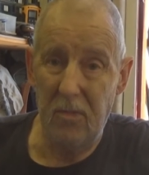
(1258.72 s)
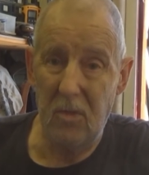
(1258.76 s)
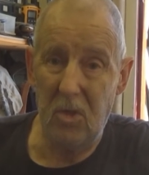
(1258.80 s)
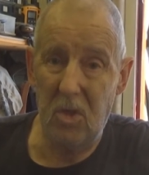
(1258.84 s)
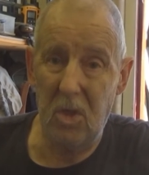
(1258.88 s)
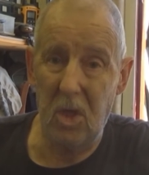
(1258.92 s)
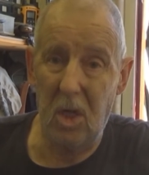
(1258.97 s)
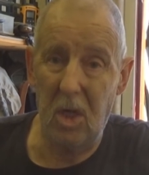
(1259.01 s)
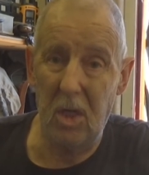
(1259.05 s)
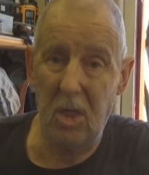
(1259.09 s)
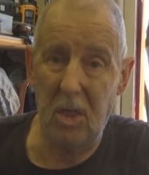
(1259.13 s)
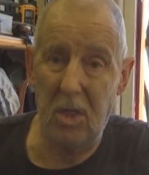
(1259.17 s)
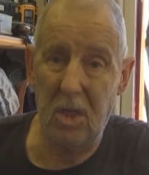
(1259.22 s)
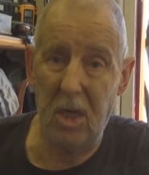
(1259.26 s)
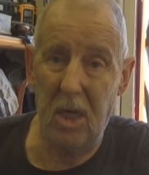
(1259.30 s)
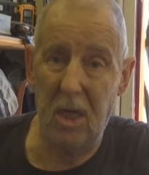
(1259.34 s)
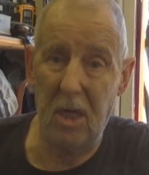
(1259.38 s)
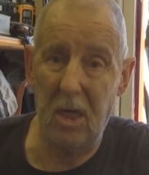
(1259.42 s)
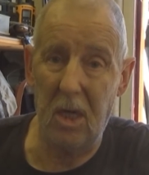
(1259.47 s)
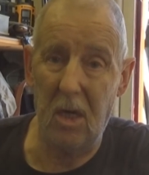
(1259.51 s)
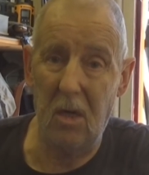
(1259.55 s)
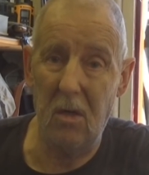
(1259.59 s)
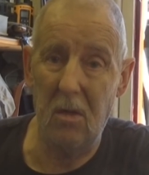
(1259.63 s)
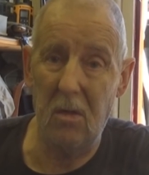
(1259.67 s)
Charlie
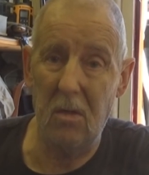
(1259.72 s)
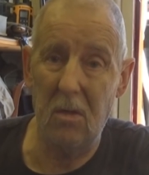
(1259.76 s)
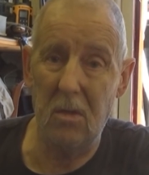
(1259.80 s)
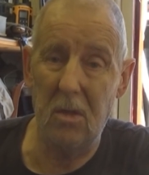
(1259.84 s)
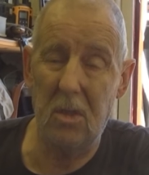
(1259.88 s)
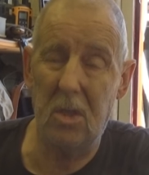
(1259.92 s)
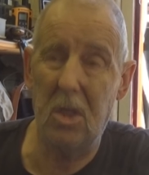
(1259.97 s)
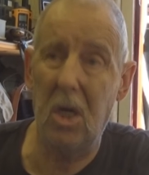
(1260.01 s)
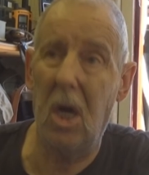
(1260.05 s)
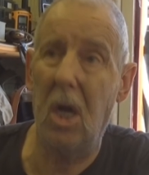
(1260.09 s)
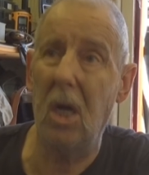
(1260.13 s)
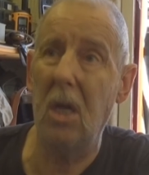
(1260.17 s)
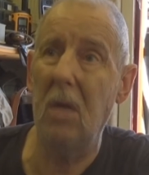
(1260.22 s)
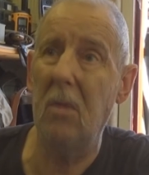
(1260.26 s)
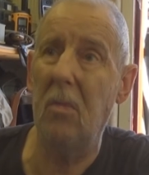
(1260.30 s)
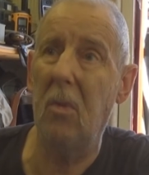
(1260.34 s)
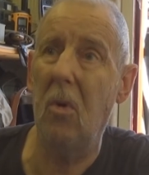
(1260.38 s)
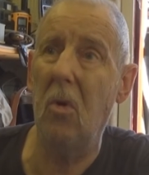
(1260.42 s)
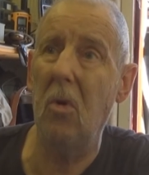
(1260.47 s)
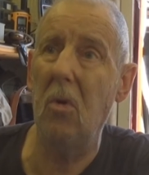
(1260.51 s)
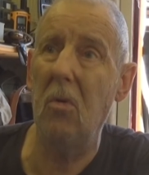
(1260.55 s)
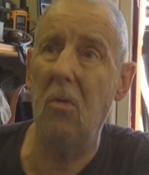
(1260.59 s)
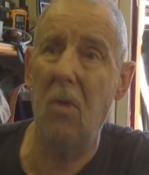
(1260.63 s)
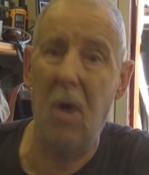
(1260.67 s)
Tango, Charlie
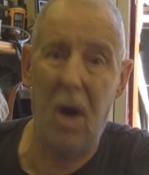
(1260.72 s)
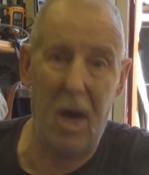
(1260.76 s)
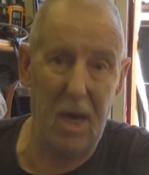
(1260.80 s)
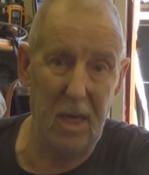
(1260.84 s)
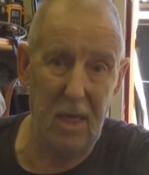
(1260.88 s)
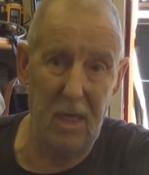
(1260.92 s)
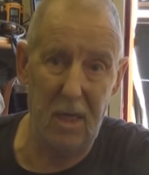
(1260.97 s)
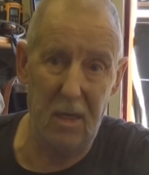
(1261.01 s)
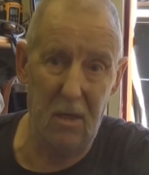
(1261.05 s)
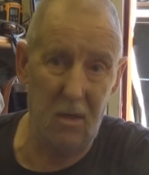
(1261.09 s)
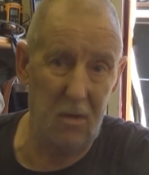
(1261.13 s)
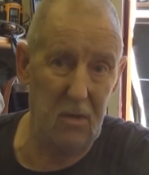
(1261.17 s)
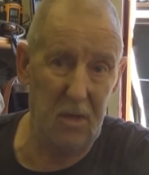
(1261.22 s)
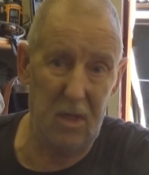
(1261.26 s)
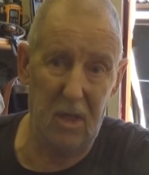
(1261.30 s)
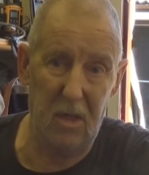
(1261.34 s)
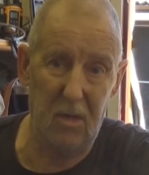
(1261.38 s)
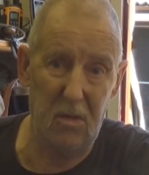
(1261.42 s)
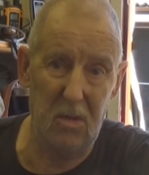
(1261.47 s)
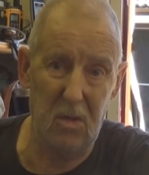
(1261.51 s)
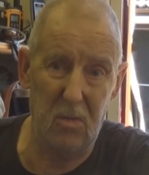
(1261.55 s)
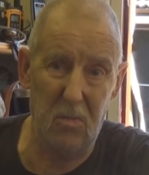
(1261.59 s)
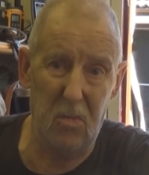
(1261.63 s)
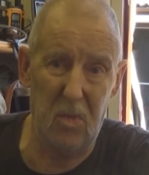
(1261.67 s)
Boy Ray, I
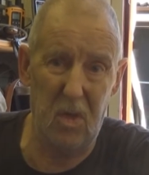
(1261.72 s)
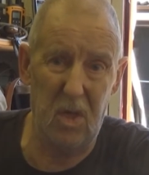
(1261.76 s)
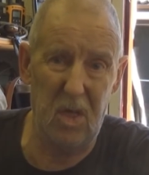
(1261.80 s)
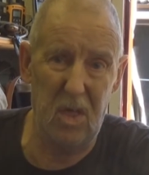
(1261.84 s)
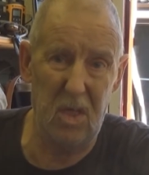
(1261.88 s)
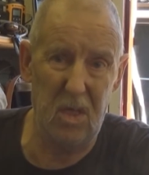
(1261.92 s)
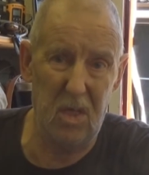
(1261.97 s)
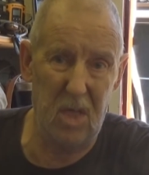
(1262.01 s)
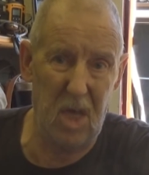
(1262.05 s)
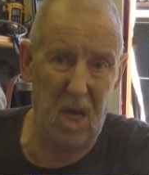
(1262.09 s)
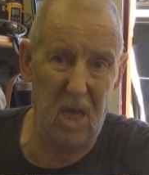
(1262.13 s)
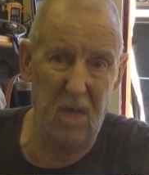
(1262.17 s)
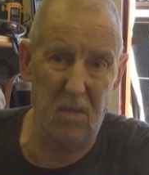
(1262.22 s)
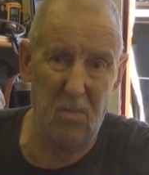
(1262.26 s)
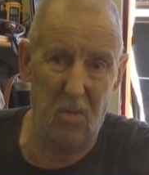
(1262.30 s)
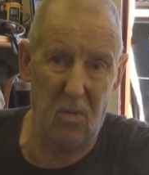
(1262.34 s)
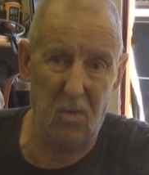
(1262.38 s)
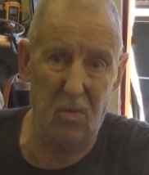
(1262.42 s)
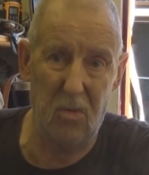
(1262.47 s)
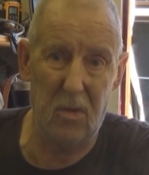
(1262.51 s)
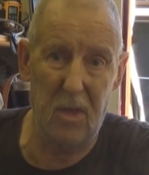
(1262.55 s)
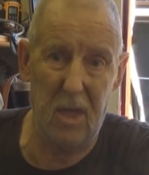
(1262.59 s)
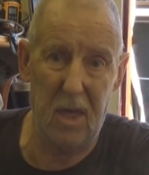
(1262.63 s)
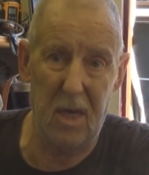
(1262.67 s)
think is my name
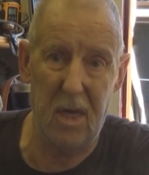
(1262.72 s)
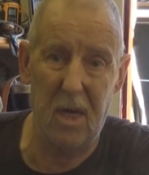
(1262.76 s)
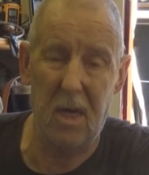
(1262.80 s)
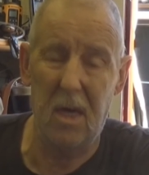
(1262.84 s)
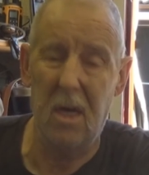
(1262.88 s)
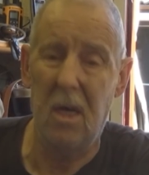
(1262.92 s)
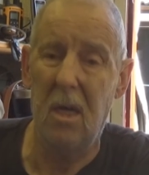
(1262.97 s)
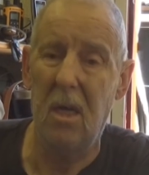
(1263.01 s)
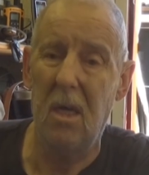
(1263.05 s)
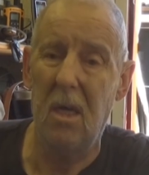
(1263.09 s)
on there,